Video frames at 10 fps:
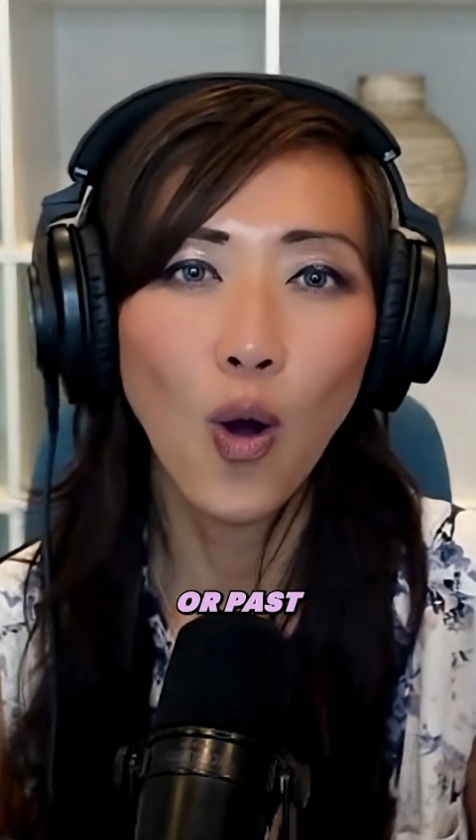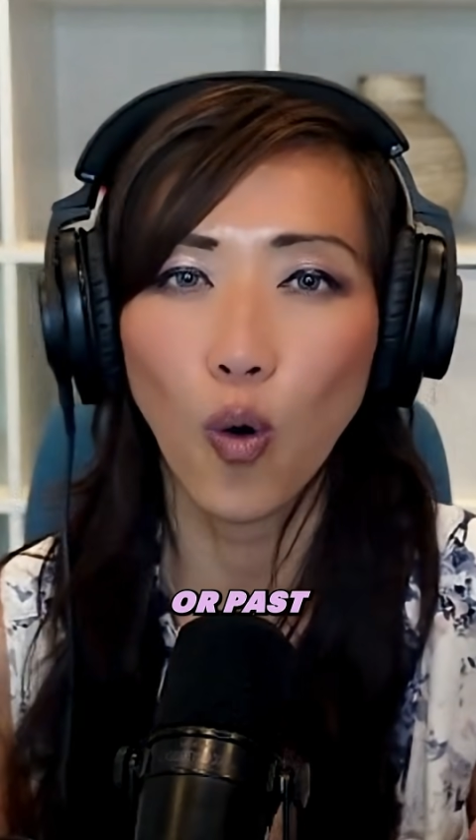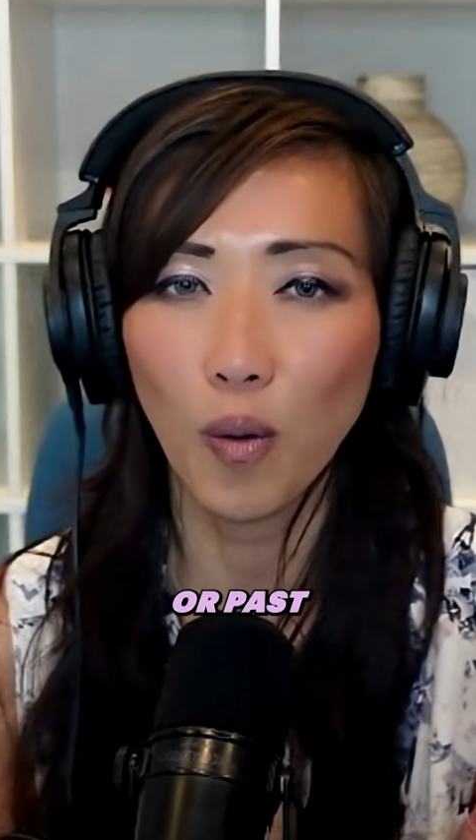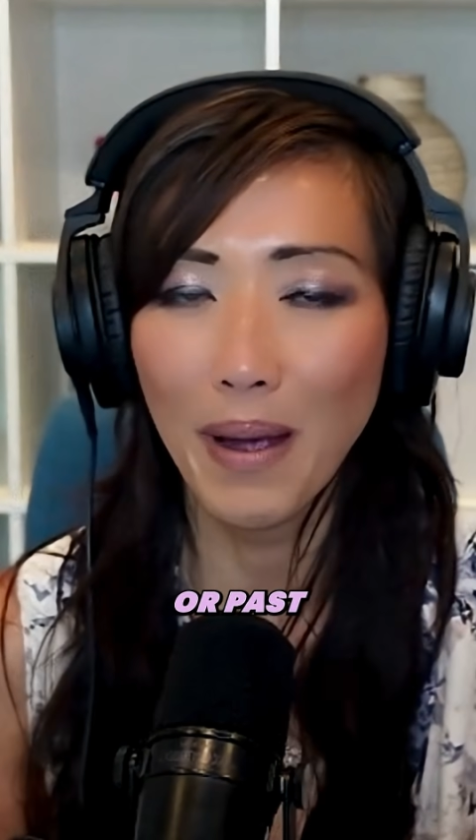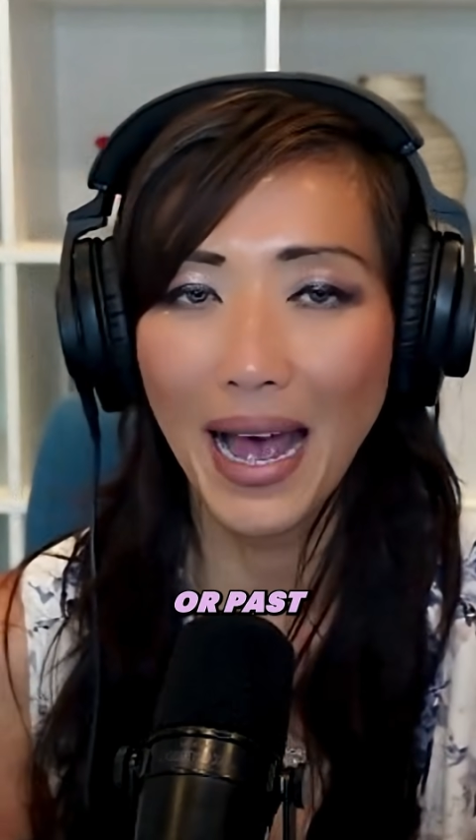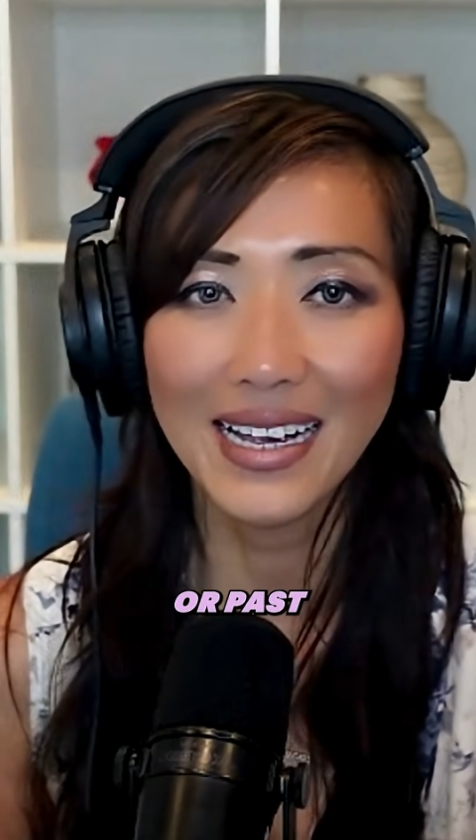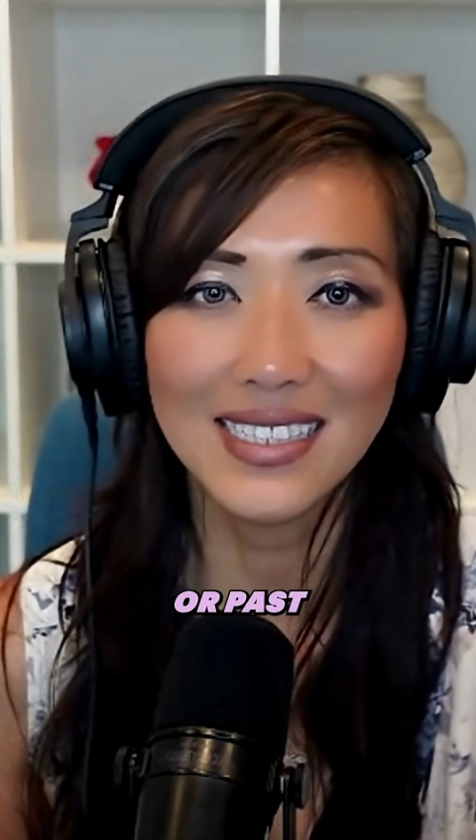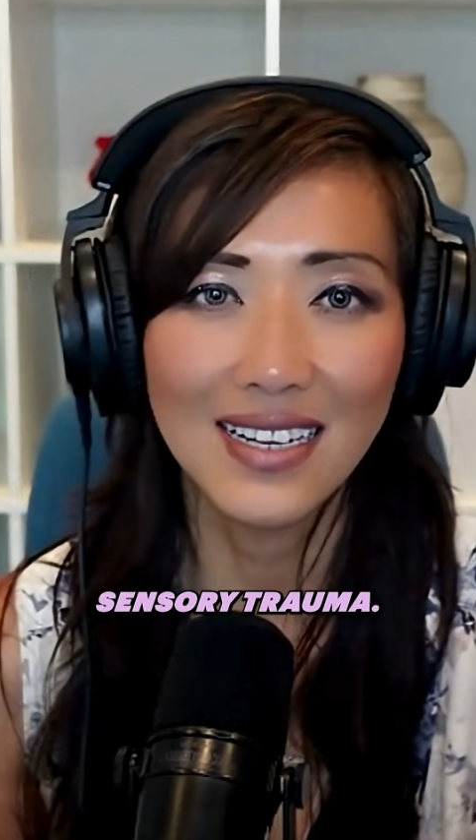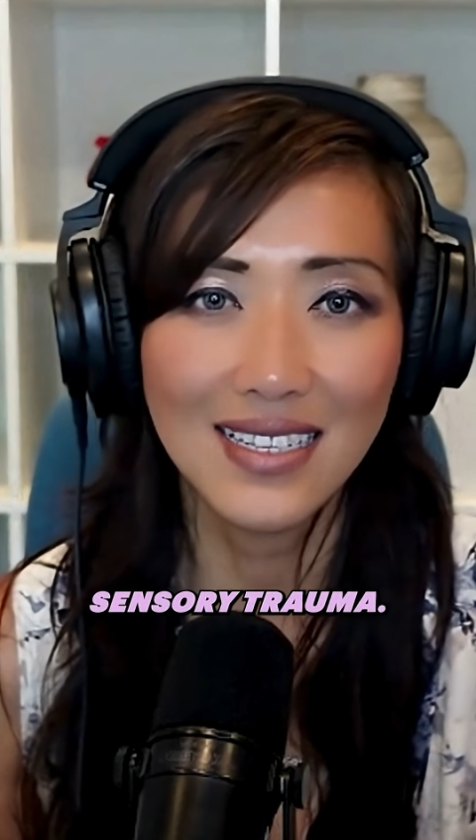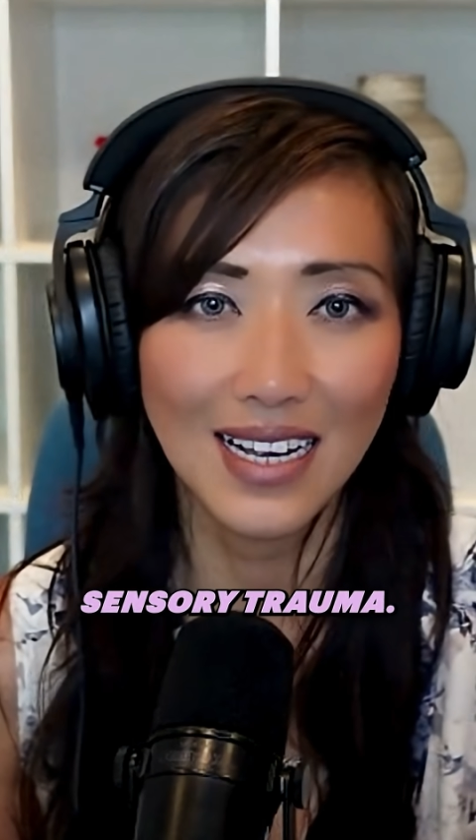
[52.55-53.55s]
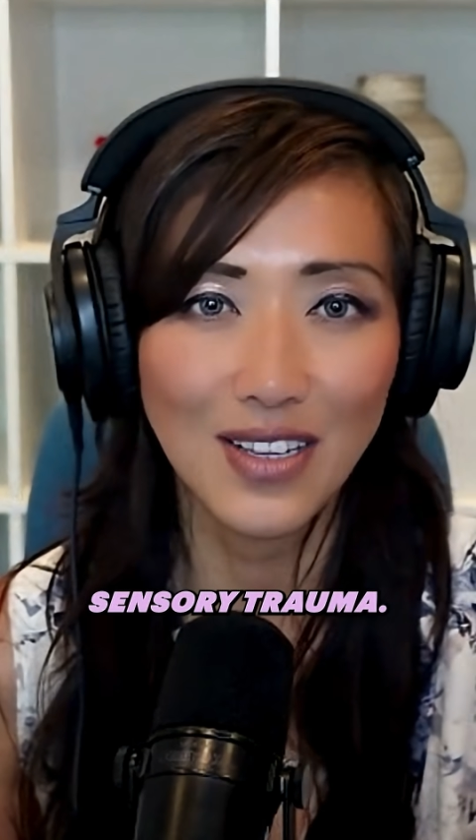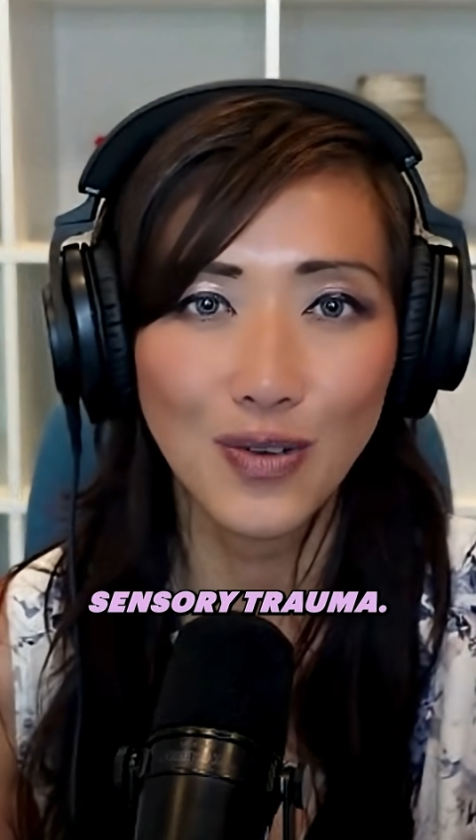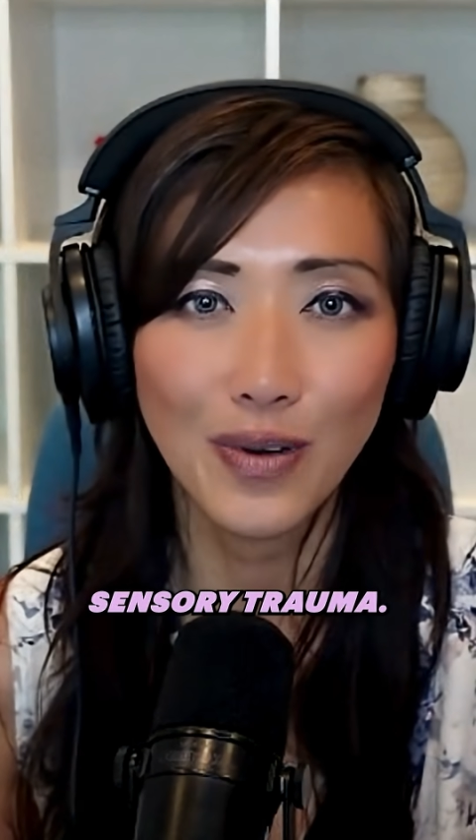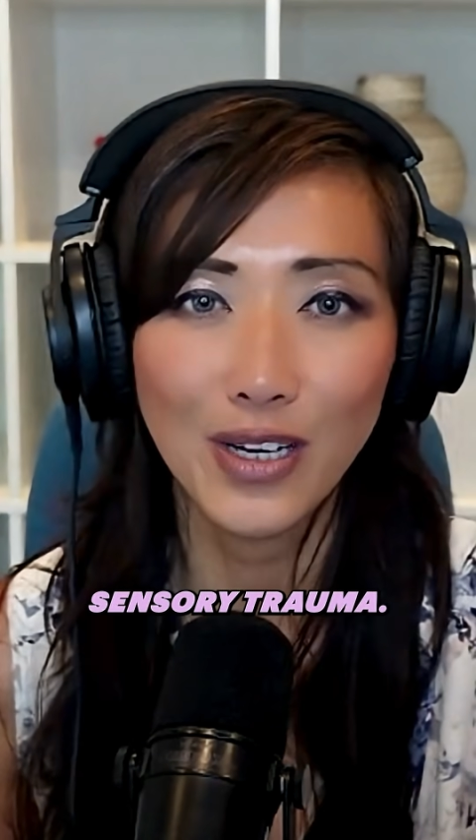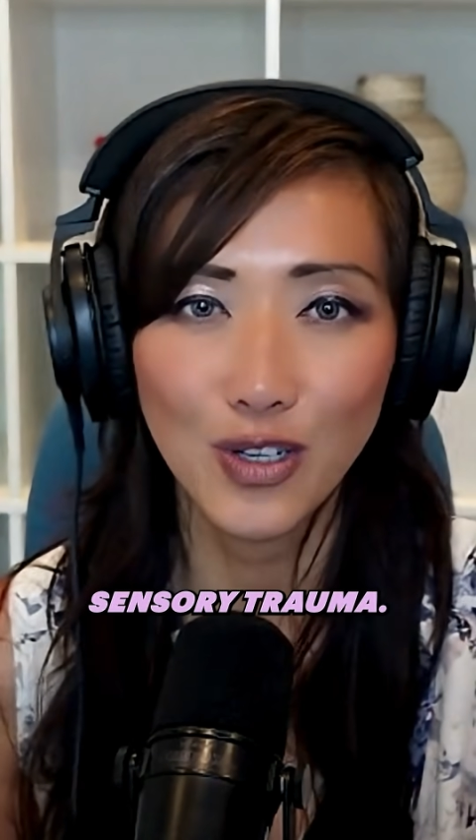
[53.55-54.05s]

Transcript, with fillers: or past sensory